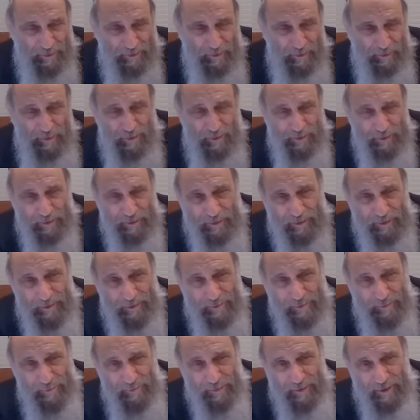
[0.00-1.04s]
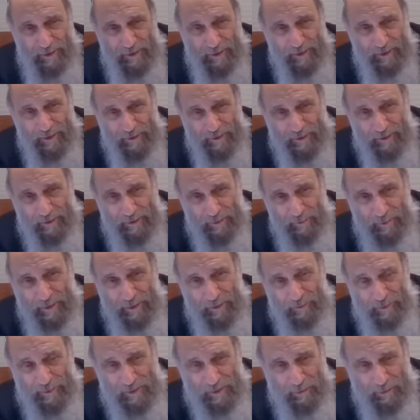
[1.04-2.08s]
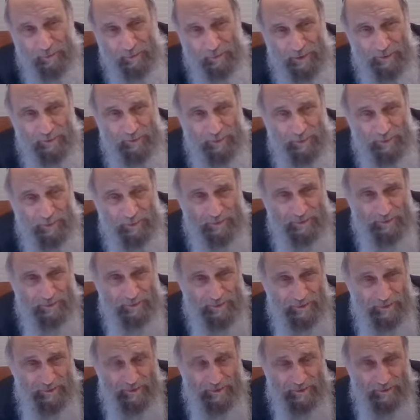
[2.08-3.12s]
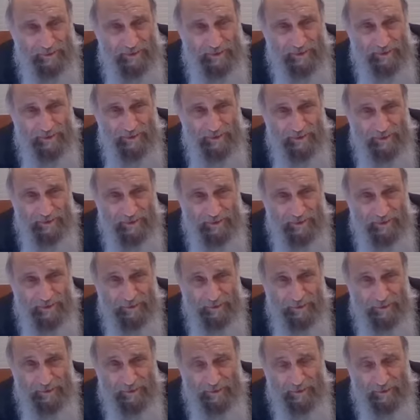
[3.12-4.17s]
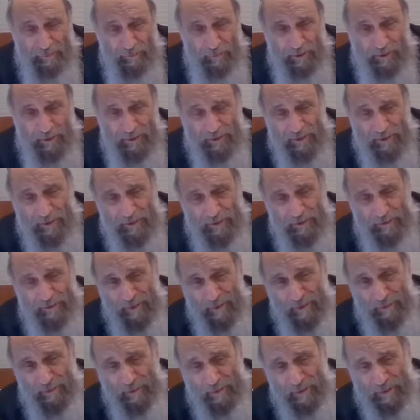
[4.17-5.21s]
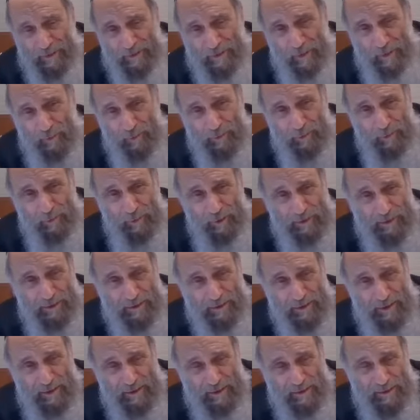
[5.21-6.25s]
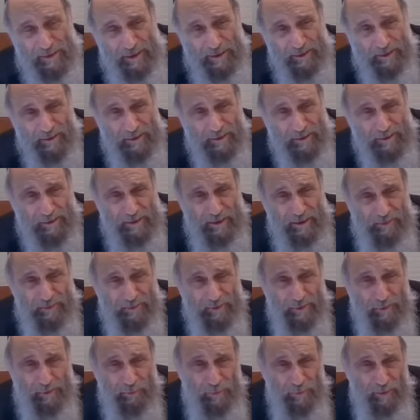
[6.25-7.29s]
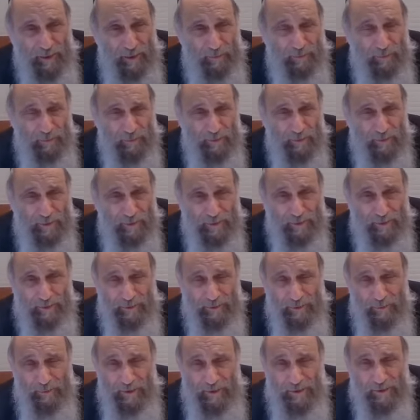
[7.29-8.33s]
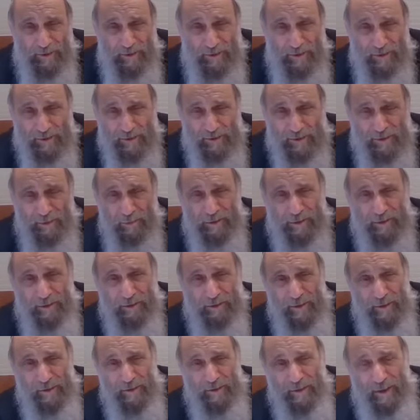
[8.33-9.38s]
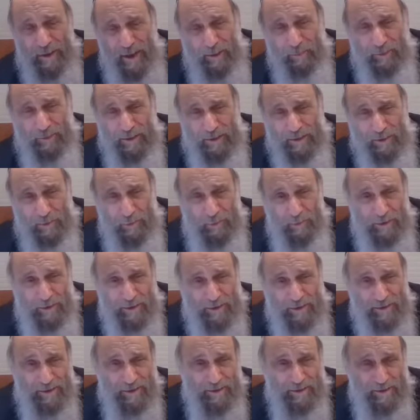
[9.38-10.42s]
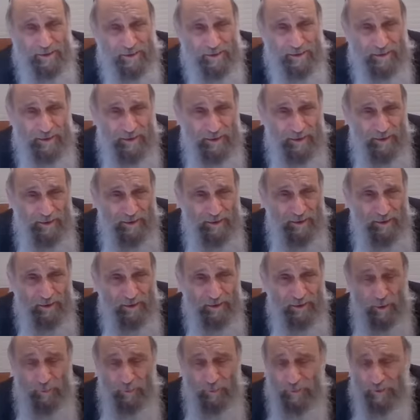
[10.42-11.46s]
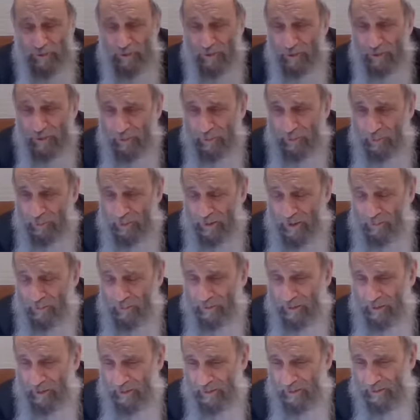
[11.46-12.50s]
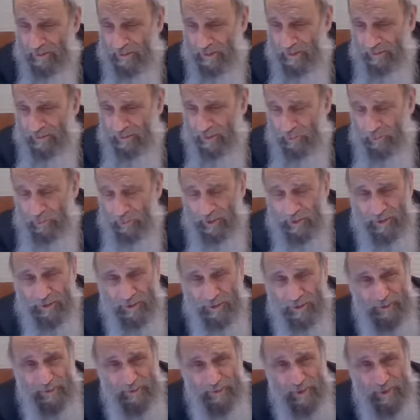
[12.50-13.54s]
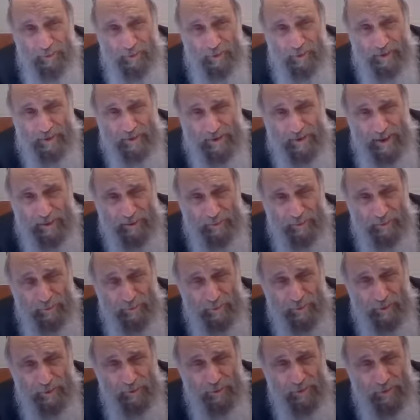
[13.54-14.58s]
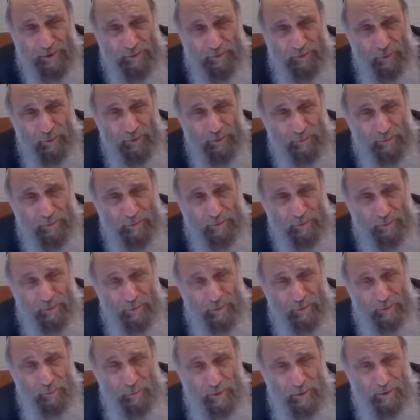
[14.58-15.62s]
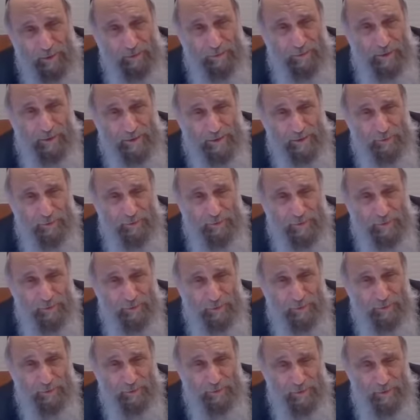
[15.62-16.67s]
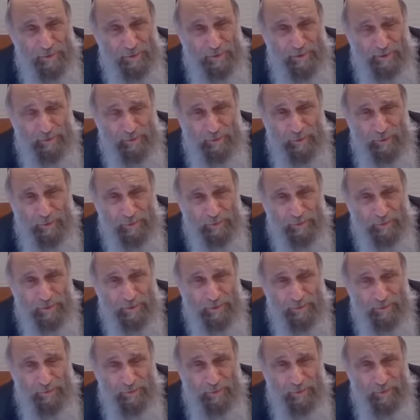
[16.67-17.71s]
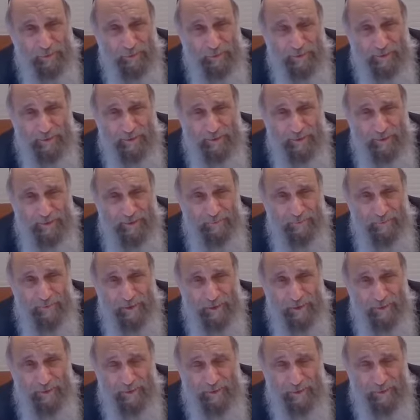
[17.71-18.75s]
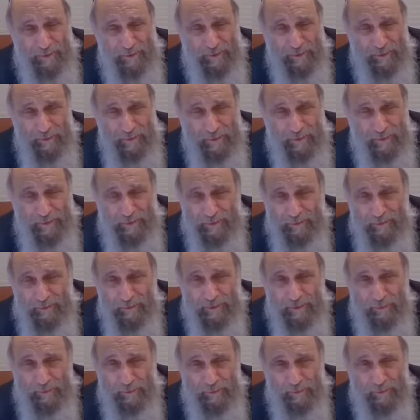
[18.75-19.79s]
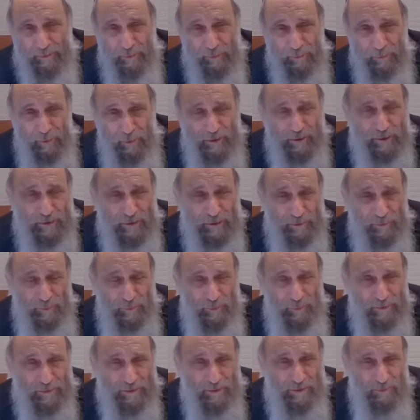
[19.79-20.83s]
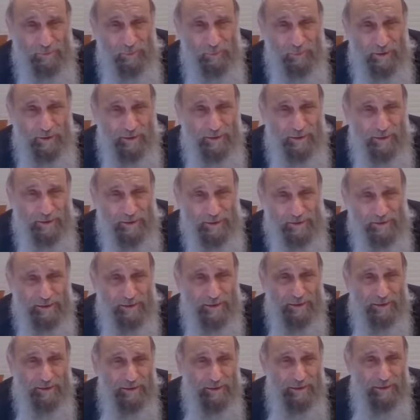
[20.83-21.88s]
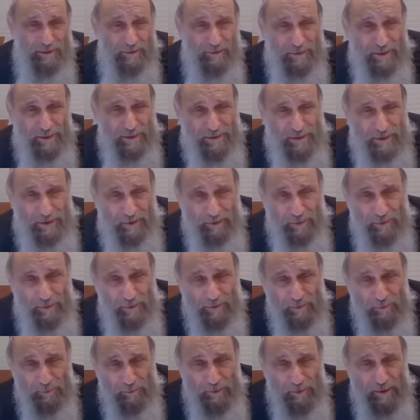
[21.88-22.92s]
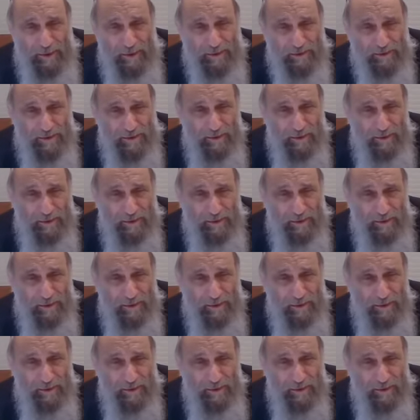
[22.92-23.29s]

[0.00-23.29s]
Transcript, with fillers: long and uh, maybe square, maybe a less, less than that, and, and, the width. But number one, that's not doesn't have the proper uh, dimensions to be obligated to put in tzitzis. And number two, probably also even the wood, but it's not used for, for wearing. It's used for for uh, for uh, to watch a person from getting sick. That's not called a beg, it's